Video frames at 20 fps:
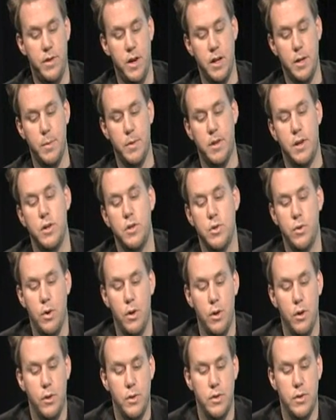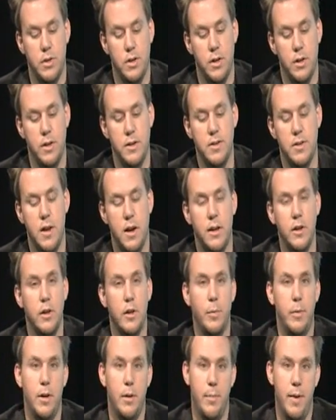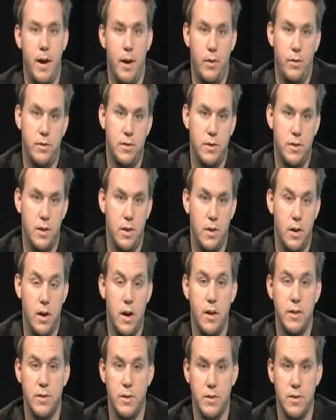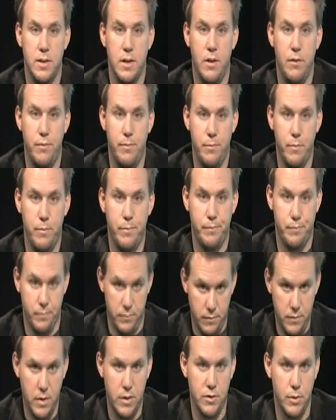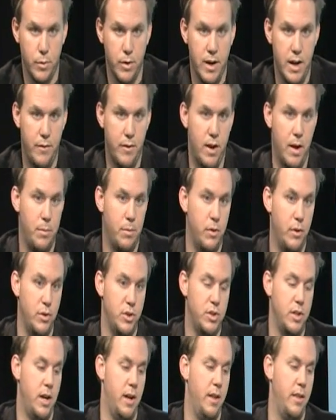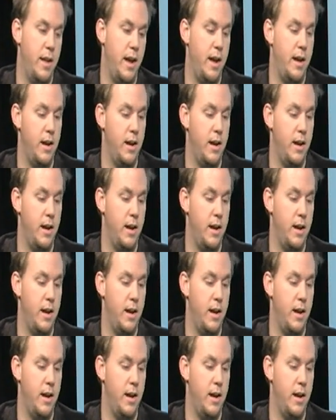we've talked about the controllers. Let's talk a little bit about the console itself. So we're going to have an up-close shot of